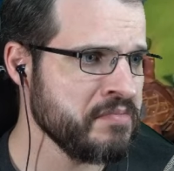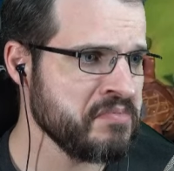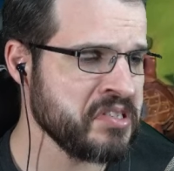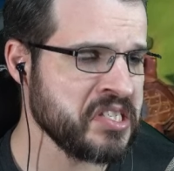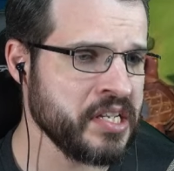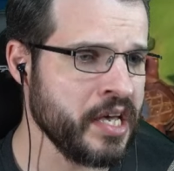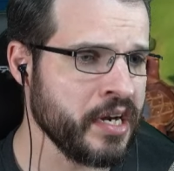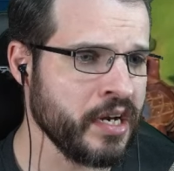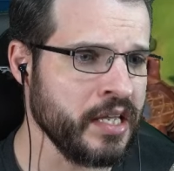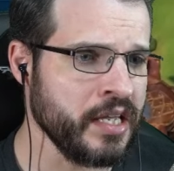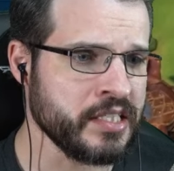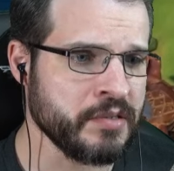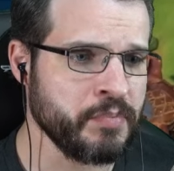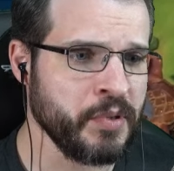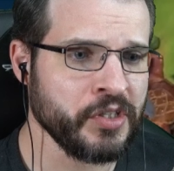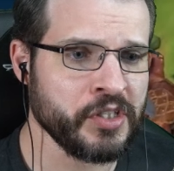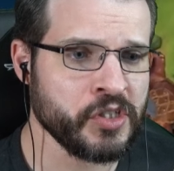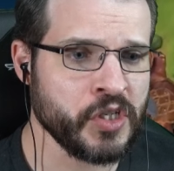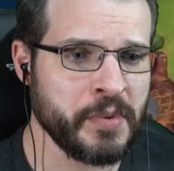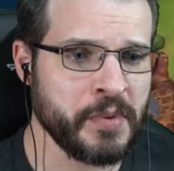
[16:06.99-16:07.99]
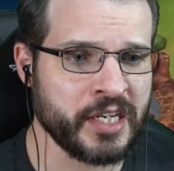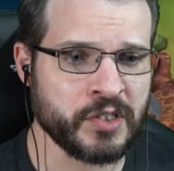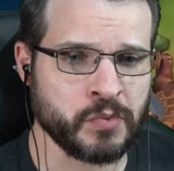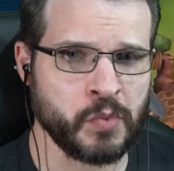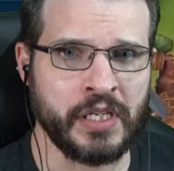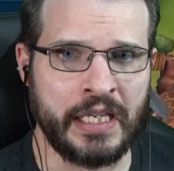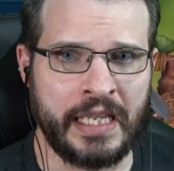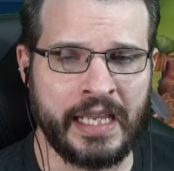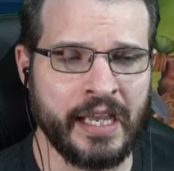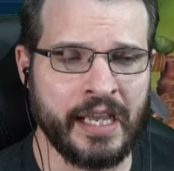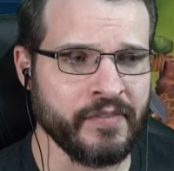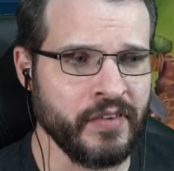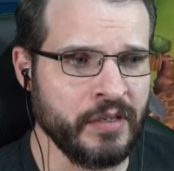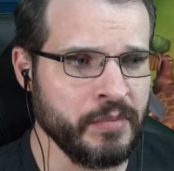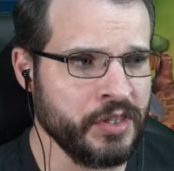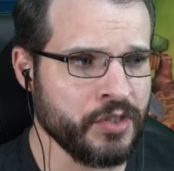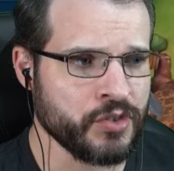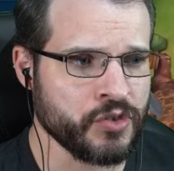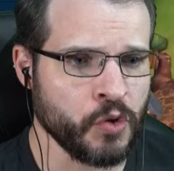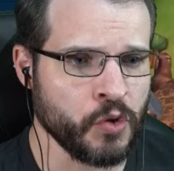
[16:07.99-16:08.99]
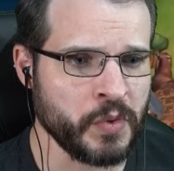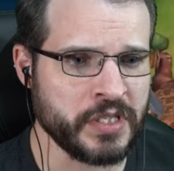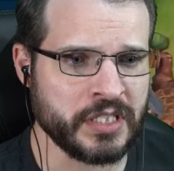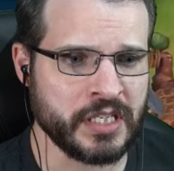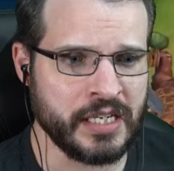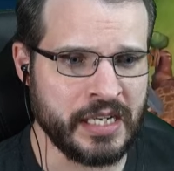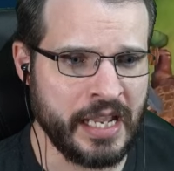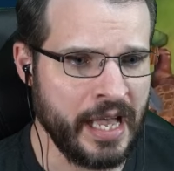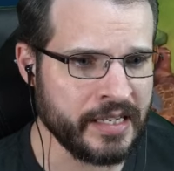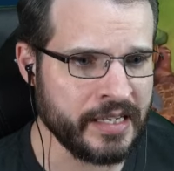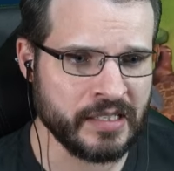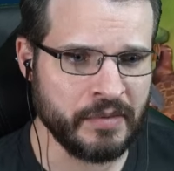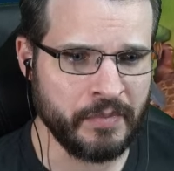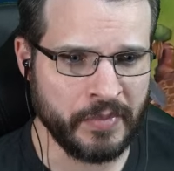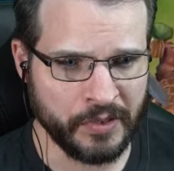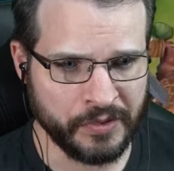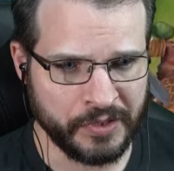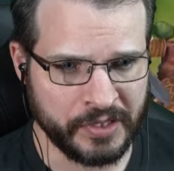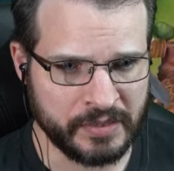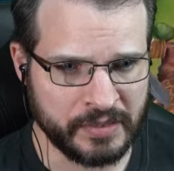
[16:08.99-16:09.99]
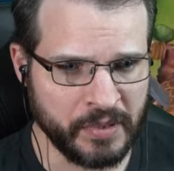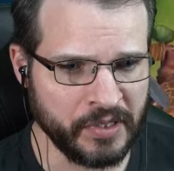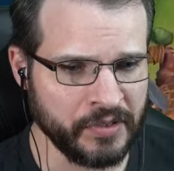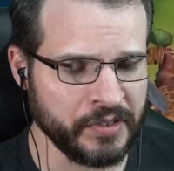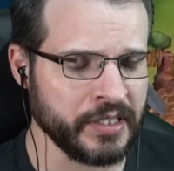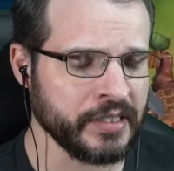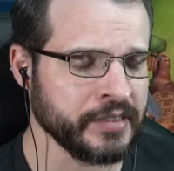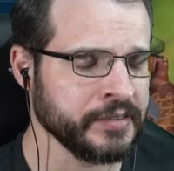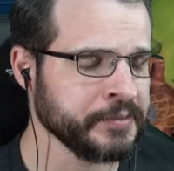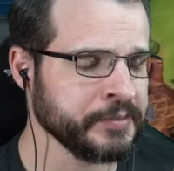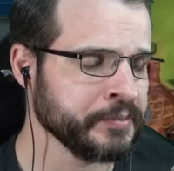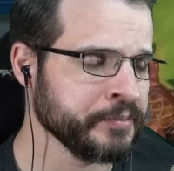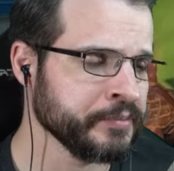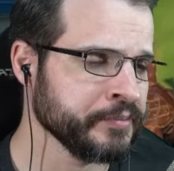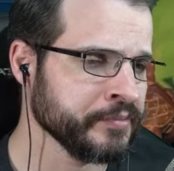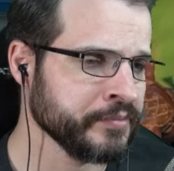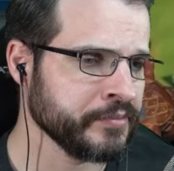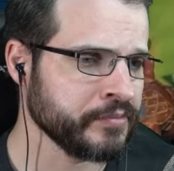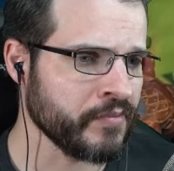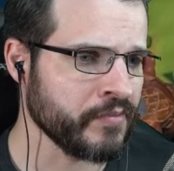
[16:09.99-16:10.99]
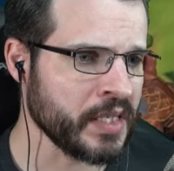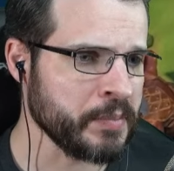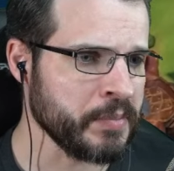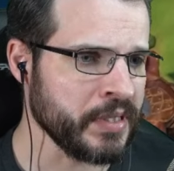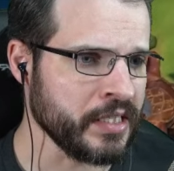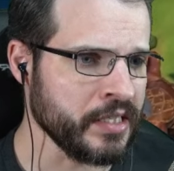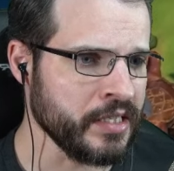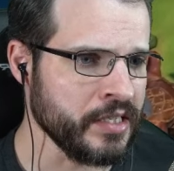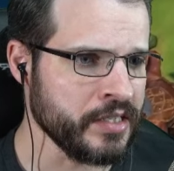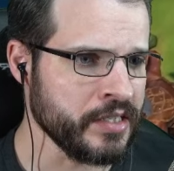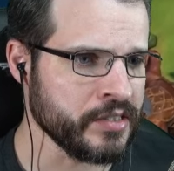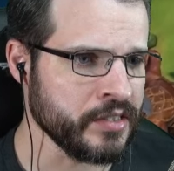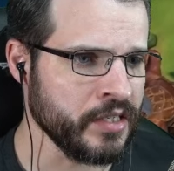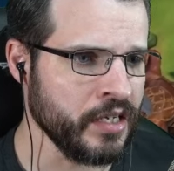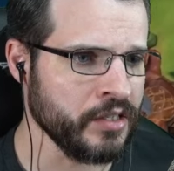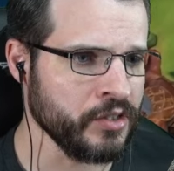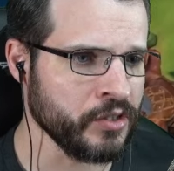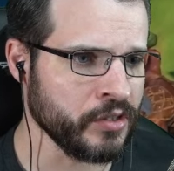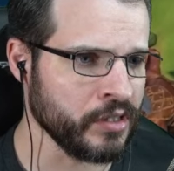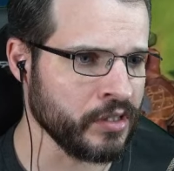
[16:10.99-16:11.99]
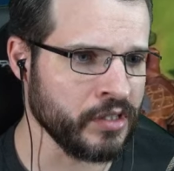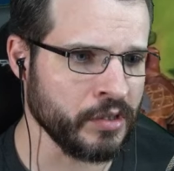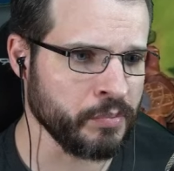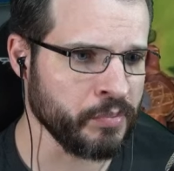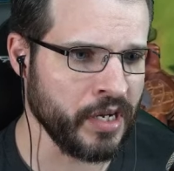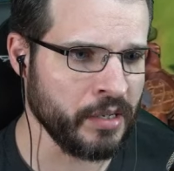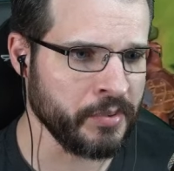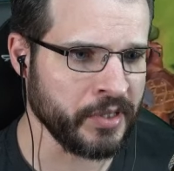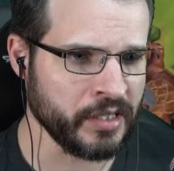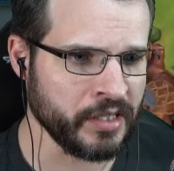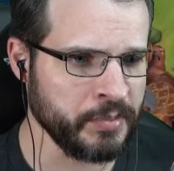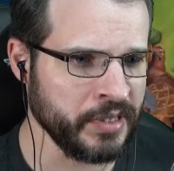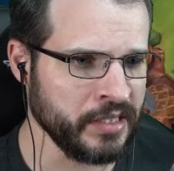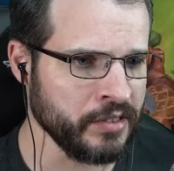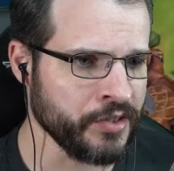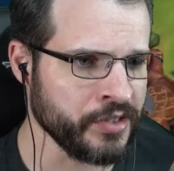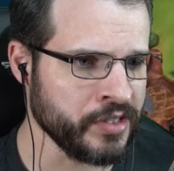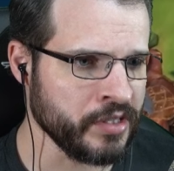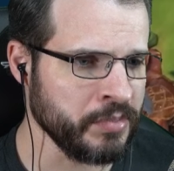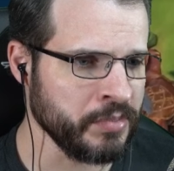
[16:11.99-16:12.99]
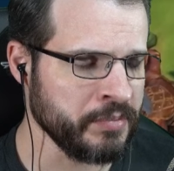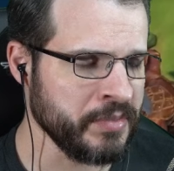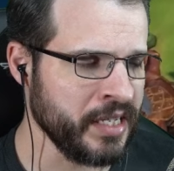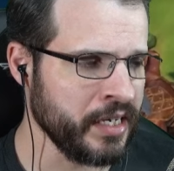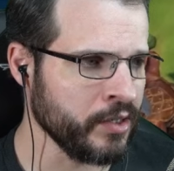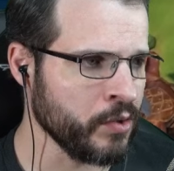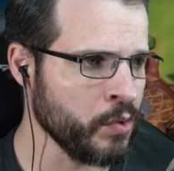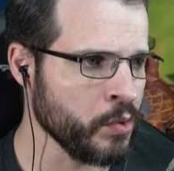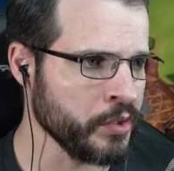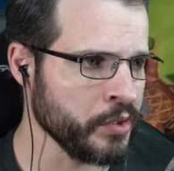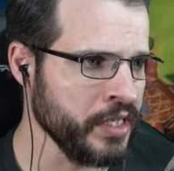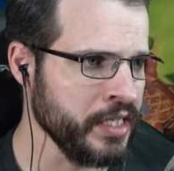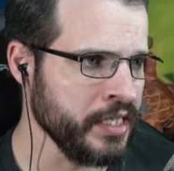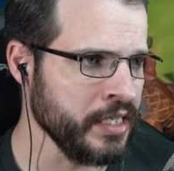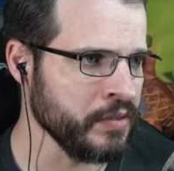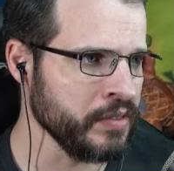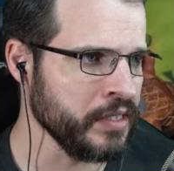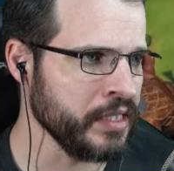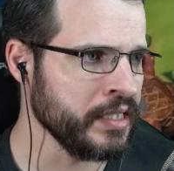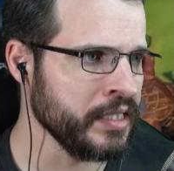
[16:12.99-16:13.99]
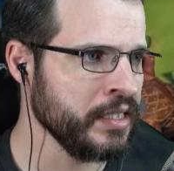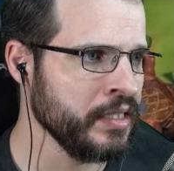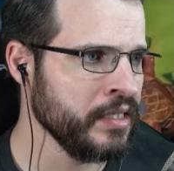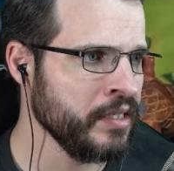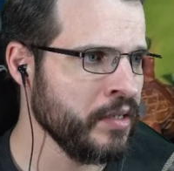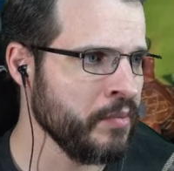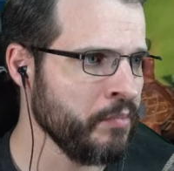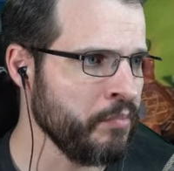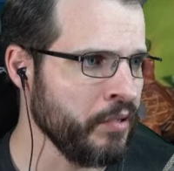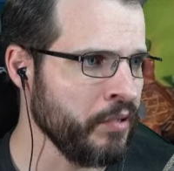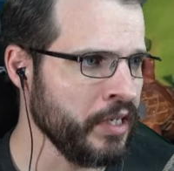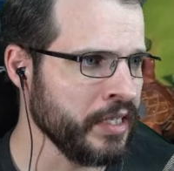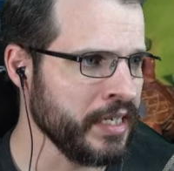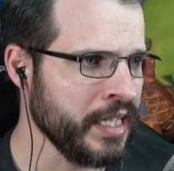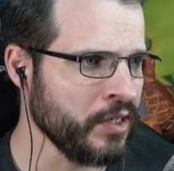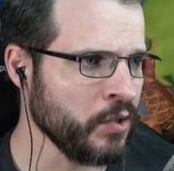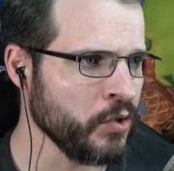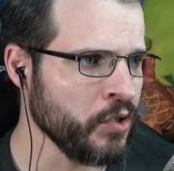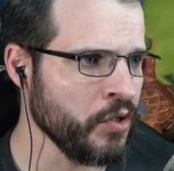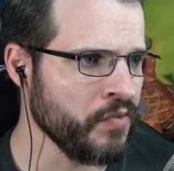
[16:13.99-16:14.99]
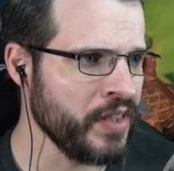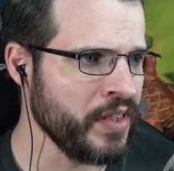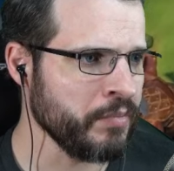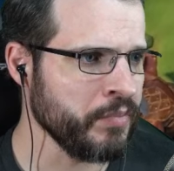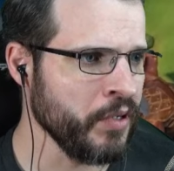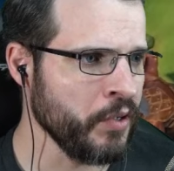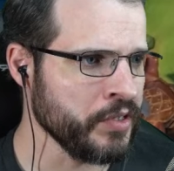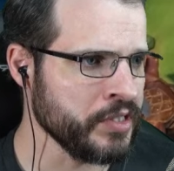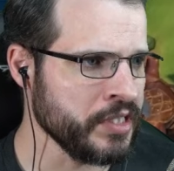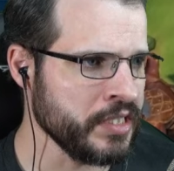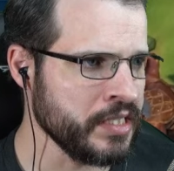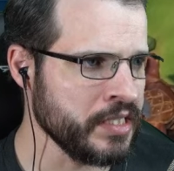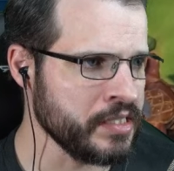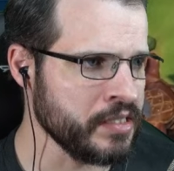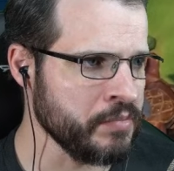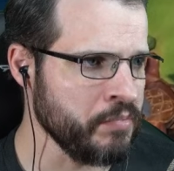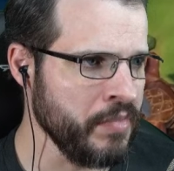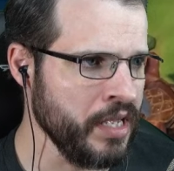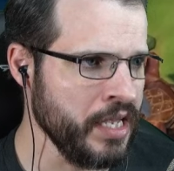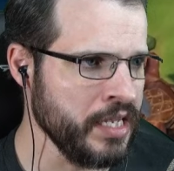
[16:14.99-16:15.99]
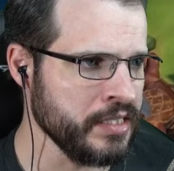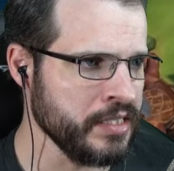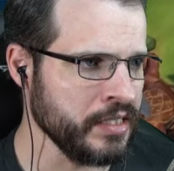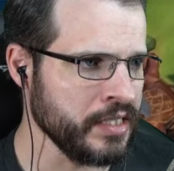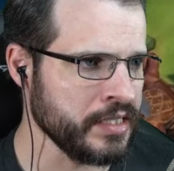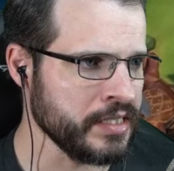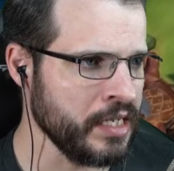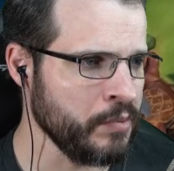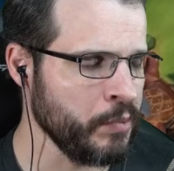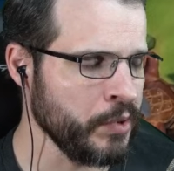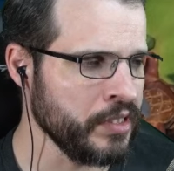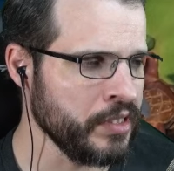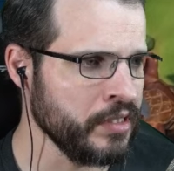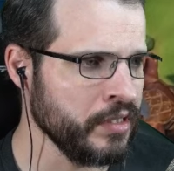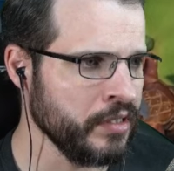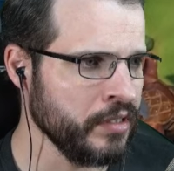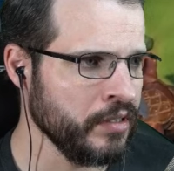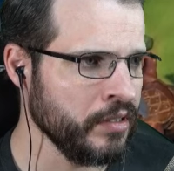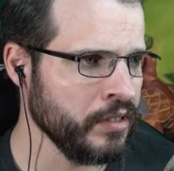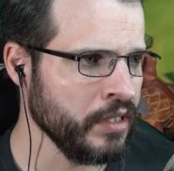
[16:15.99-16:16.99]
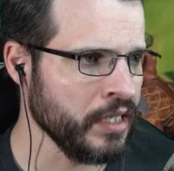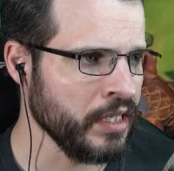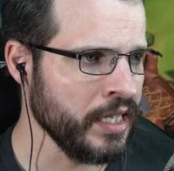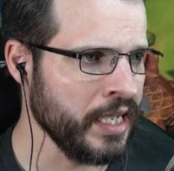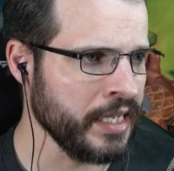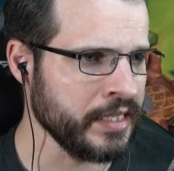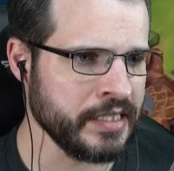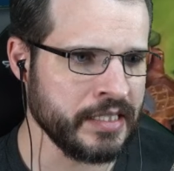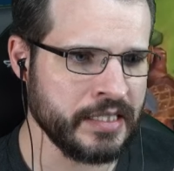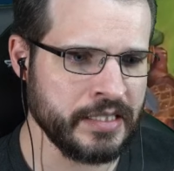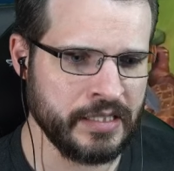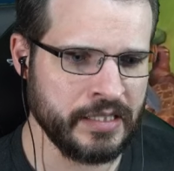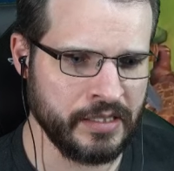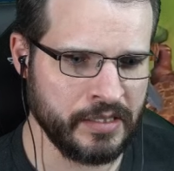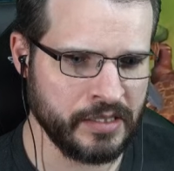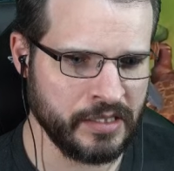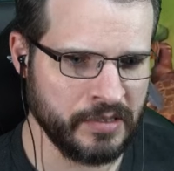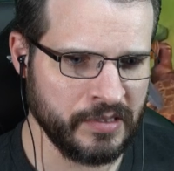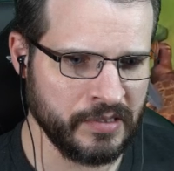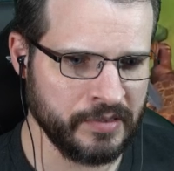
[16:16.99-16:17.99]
It's a building you might as well have. I mean, there's no reason not to build this building because you're probably going to build a diplomatic quarter anyway. But I don't know if that bonus is as amazing as I would like to see it.